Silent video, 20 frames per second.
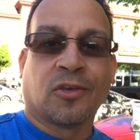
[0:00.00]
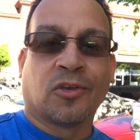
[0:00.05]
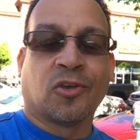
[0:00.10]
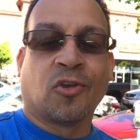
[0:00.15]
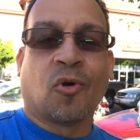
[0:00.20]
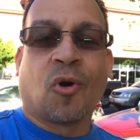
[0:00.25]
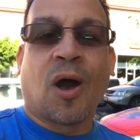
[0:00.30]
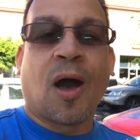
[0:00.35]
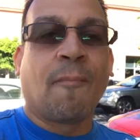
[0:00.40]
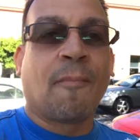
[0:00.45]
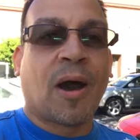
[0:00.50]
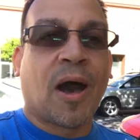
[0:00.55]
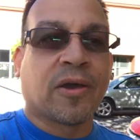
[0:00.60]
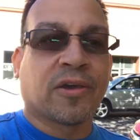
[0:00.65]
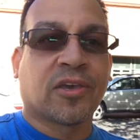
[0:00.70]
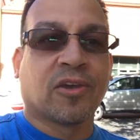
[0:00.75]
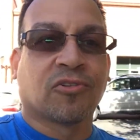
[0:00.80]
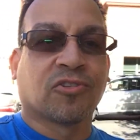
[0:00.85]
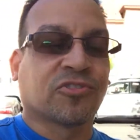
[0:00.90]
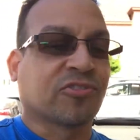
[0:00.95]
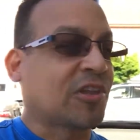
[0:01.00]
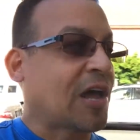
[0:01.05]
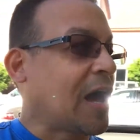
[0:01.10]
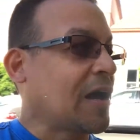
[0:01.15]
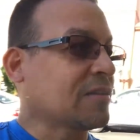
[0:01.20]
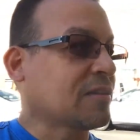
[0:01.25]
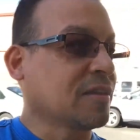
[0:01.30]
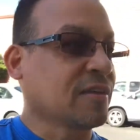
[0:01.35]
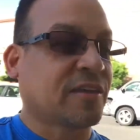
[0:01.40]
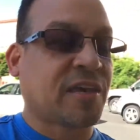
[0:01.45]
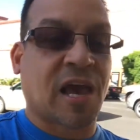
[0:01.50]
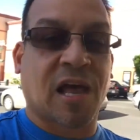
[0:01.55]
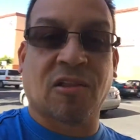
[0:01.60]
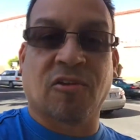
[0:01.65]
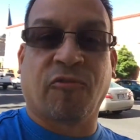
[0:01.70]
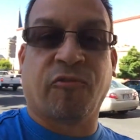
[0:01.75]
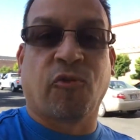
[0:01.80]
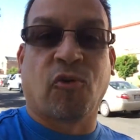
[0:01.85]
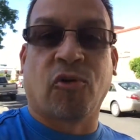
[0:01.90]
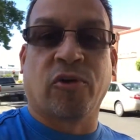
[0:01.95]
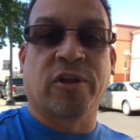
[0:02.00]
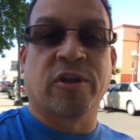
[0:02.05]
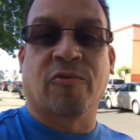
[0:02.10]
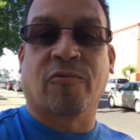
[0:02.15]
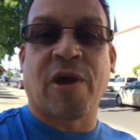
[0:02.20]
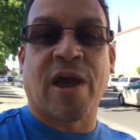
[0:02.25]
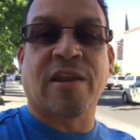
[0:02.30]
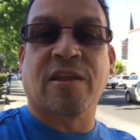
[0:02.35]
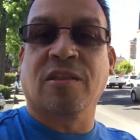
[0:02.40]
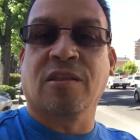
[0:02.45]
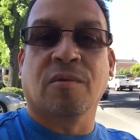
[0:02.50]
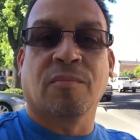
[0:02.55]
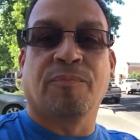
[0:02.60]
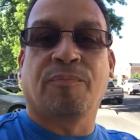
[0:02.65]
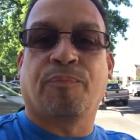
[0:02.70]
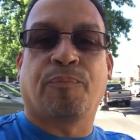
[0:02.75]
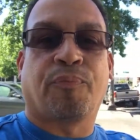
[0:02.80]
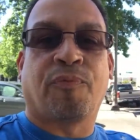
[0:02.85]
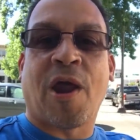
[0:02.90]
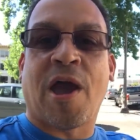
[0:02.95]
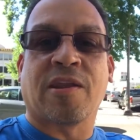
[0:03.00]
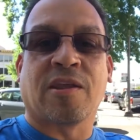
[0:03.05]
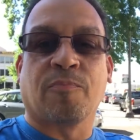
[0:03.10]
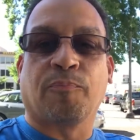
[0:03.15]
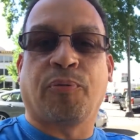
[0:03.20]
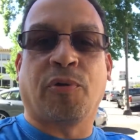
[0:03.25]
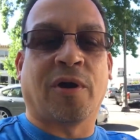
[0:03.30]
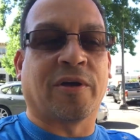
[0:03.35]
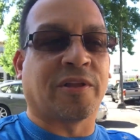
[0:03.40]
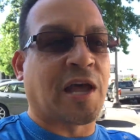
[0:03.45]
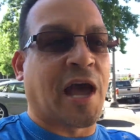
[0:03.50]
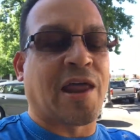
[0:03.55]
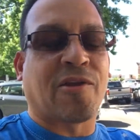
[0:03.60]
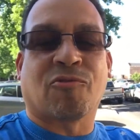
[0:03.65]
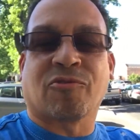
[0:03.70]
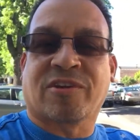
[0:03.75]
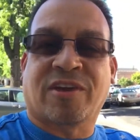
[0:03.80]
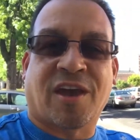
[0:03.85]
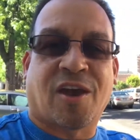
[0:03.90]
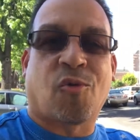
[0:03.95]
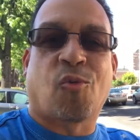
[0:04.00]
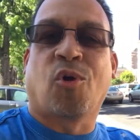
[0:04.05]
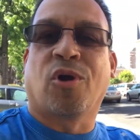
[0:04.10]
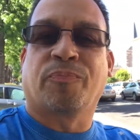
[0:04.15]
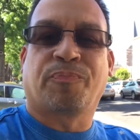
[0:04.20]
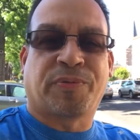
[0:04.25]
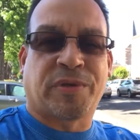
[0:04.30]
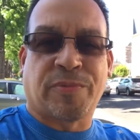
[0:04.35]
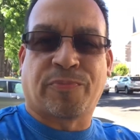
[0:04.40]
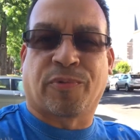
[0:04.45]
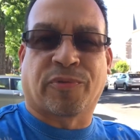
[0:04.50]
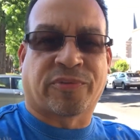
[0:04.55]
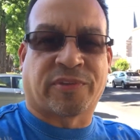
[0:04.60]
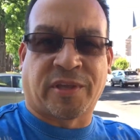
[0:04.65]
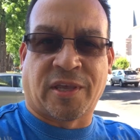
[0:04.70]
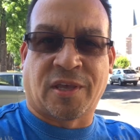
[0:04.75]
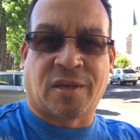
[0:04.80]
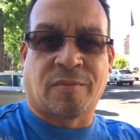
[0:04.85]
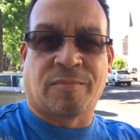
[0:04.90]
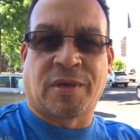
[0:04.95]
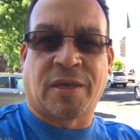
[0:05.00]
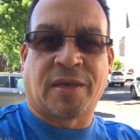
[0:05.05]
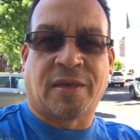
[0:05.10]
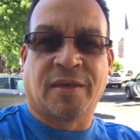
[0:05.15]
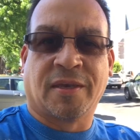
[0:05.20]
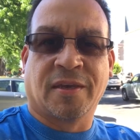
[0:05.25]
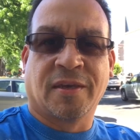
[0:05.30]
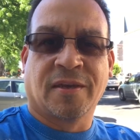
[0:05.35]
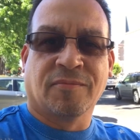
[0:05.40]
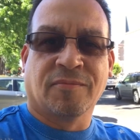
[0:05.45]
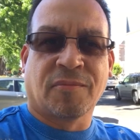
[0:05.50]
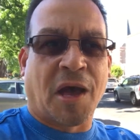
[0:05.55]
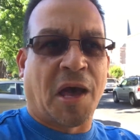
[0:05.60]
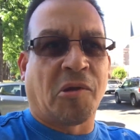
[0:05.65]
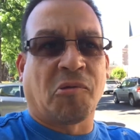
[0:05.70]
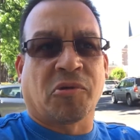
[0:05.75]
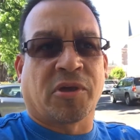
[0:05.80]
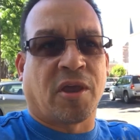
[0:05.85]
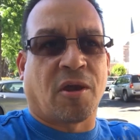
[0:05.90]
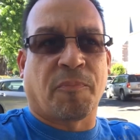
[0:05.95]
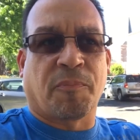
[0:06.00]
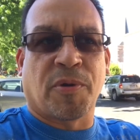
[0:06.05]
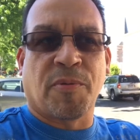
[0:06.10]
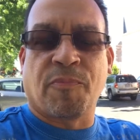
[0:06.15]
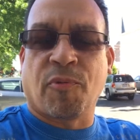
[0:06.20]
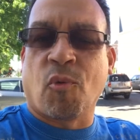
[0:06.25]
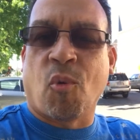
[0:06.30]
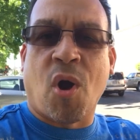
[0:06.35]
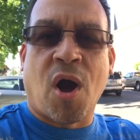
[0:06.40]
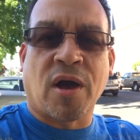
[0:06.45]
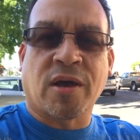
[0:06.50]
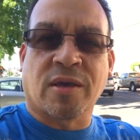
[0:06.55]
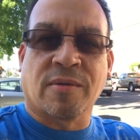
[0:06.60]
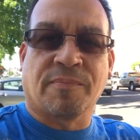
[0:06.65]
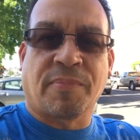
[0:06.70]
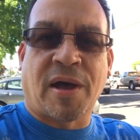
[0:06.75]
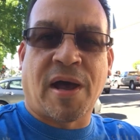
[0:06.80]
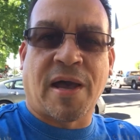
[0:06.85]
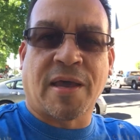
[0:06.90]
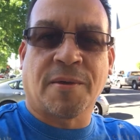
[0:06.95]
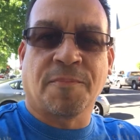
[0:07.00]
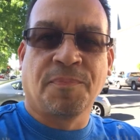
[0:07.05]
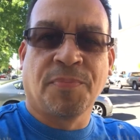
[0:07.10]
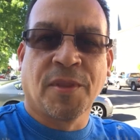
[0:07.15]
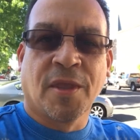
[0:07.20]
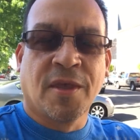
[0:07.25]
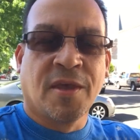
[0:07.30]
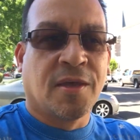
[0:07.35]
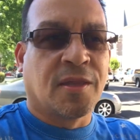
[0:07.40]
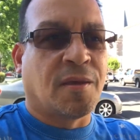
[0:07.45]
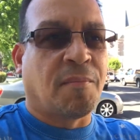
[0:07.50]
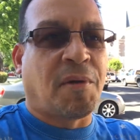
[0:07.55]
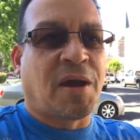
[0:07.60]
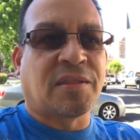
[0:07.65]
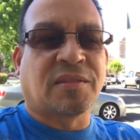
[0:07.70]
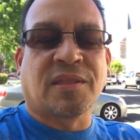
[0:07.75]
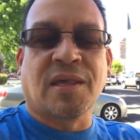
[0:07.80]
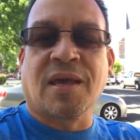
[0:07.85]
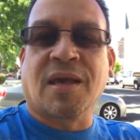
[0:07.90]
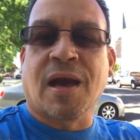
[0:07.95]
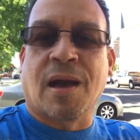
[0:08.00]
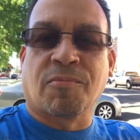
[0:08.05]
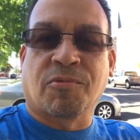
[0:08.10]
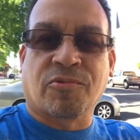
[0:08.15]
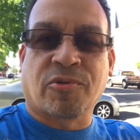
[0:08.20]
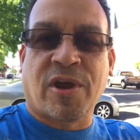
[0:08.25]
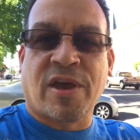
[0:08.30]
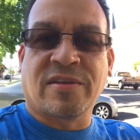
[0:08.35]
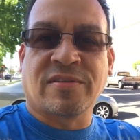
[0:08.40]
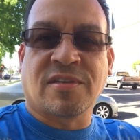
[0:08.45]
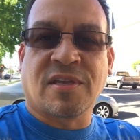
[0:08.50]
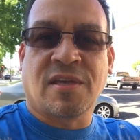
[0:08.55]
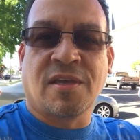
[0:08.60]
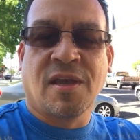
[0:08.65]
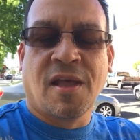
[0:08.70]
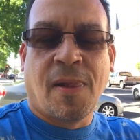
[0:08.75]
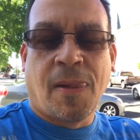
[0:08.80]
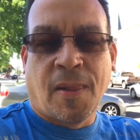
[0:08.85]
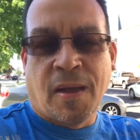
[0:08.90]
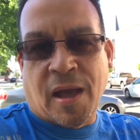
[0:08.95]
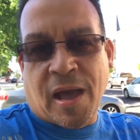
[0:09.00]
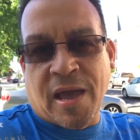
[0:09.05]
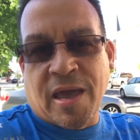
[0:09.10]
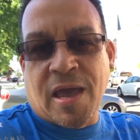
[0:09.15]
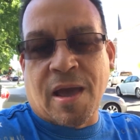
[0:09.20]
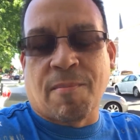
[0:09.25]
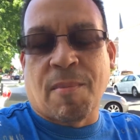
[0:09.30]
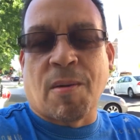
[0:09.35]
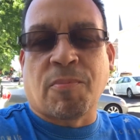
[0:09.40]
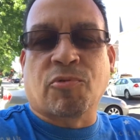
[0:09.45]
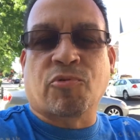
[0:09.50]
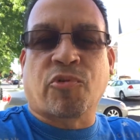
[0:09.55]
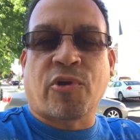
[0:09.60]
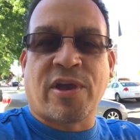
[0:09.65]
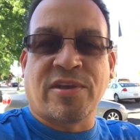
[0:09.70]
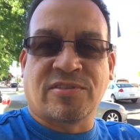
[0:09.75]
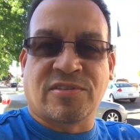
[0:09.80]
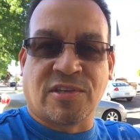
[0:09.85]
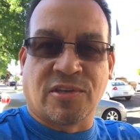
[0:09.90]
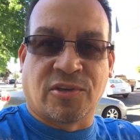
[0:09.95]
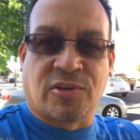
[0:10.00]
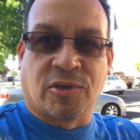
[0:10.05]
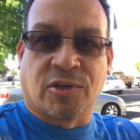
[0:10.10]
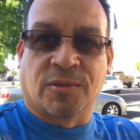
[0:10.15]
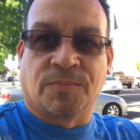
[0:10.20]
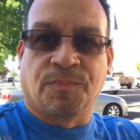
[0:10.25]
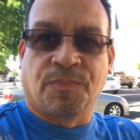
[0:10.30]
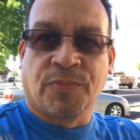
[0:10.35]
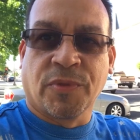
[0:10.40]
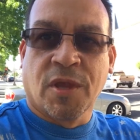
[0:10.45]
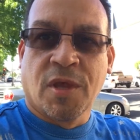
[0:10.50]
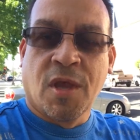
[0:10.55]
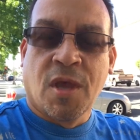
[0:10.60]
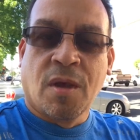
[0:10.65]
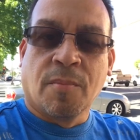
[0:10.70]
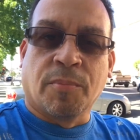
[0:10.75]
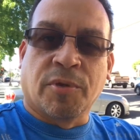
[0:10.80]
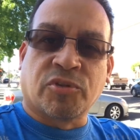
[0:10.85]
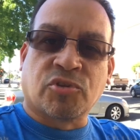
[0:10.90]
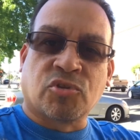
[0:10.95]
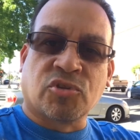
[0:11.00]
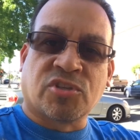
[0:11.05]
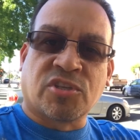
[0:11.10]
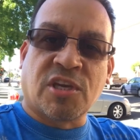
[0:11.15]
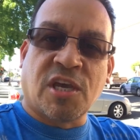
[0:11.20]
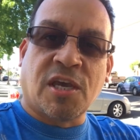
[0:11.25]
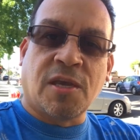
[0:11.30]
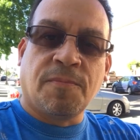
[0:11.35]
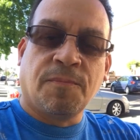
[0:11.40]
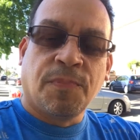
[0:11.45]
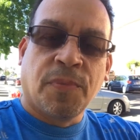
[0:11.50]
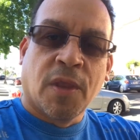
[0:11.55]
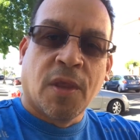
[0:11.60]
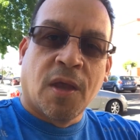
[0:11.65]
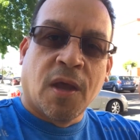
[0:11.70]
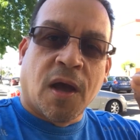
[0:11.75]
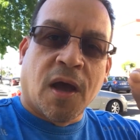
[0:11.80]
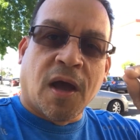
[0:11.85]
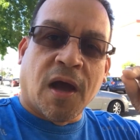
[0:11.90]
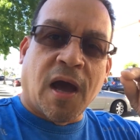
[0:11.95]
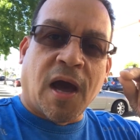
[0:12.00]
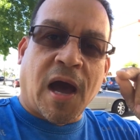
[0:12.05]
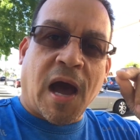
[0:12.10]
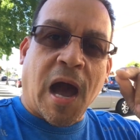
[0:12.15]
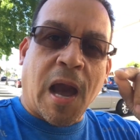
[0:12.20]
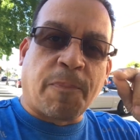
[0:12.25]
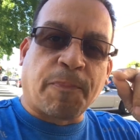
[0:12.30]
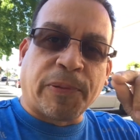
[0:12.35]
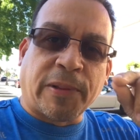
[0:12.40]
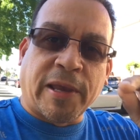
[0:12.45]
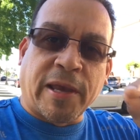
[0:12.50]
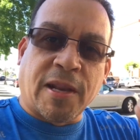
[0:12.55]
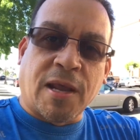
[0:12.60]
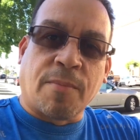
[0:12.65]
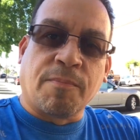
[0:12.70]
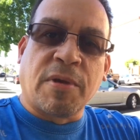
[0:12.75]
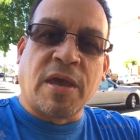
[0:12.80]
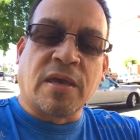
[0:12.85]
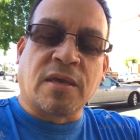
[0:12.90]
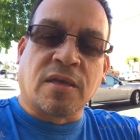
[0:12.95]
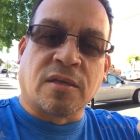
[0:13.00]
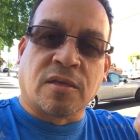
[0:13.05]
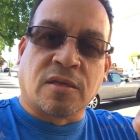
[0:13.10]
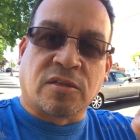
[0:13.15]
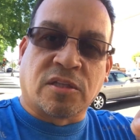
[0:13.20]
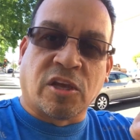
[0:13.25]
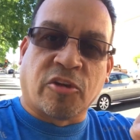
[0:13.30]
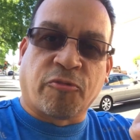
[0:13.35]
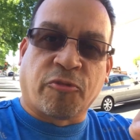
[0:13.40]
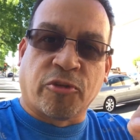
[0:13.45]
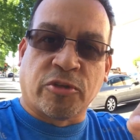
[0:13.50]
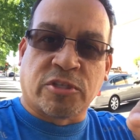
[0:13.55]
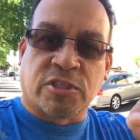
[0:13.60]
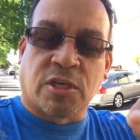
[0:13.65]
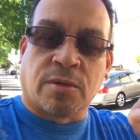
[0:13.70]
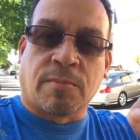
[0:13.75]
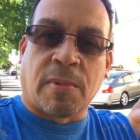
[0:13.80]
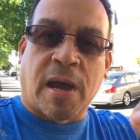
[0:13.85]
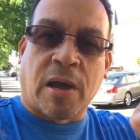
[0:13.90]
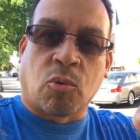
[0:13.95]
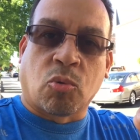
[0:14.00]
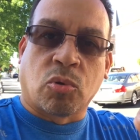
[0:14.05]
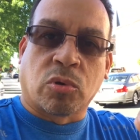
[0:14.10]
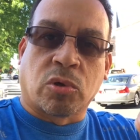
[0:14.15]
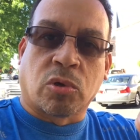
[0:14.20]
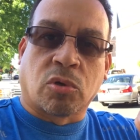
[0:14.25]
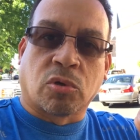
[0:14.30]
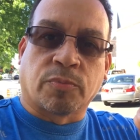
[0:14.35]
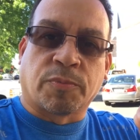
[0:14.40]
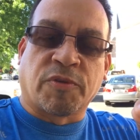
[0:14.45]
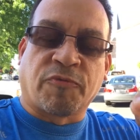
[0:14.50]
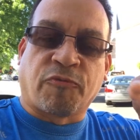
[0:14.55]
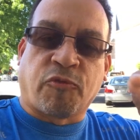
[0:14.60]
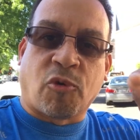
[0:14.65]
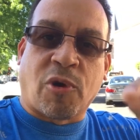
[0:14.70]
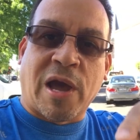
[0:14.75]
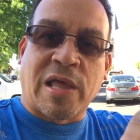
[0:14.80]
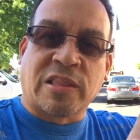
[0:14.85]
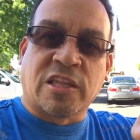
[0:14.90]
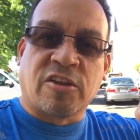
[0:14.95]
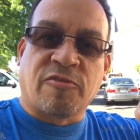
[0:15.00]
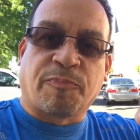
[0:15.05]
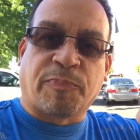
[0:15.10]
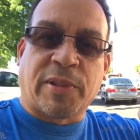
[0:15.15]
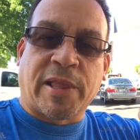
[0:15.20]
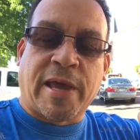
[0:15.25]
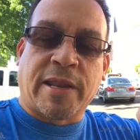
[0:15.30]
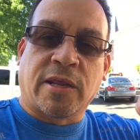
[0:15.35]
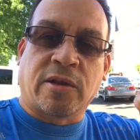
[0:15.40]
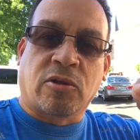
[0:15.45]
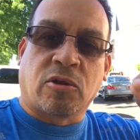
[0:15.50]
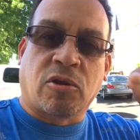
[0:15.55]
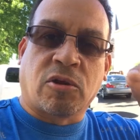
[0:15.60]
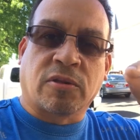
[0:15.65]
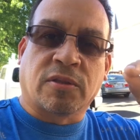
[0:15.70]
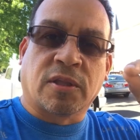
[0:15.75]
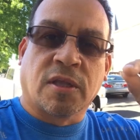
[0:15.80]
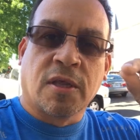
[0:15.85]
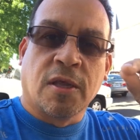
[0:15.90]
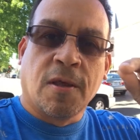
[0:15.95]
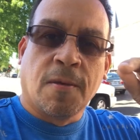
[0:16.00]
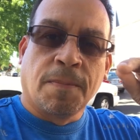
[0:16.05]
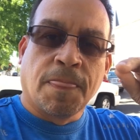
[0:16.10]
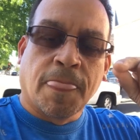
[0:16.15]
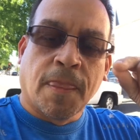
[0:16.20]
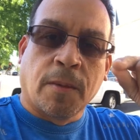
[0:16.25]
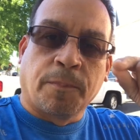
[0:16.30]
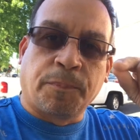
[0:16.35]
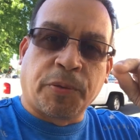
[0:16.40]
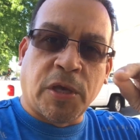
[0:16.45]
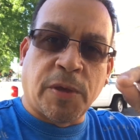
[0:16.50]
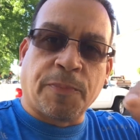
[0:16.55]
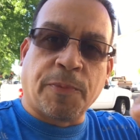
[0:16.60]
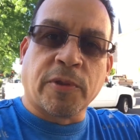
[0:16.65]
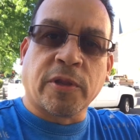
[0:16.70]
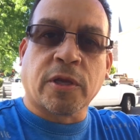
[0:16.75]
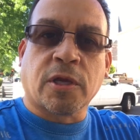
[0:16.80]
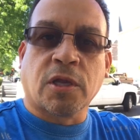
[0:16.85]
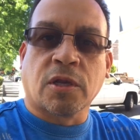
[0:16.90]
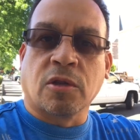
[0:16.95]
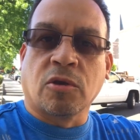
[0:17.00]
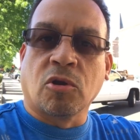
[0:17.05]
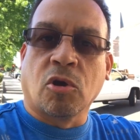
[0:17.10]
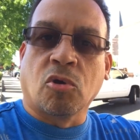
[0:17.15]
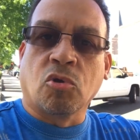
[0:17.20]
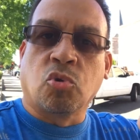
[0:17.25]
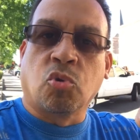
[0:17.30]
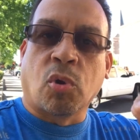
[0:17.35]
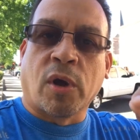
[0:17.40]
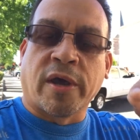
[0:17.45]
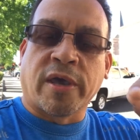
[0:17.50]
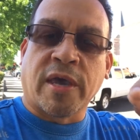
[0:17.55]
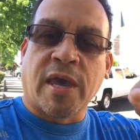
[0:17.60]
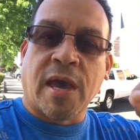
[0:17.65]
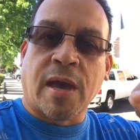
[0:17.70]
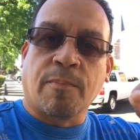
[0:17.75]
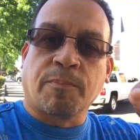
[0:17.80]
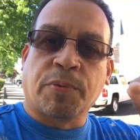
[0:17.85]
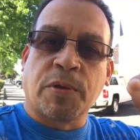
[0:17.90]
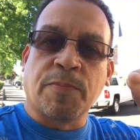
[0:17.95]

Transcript: You know, I'm out here in Stockton, California, right in part. I don't care what people think of me. I don't care. People walking by, they might think I'm crazy. I am. I'm crazy good. But you see, I plan on making a difference in my world. Before I leave planet Earth, people are going to know who I am.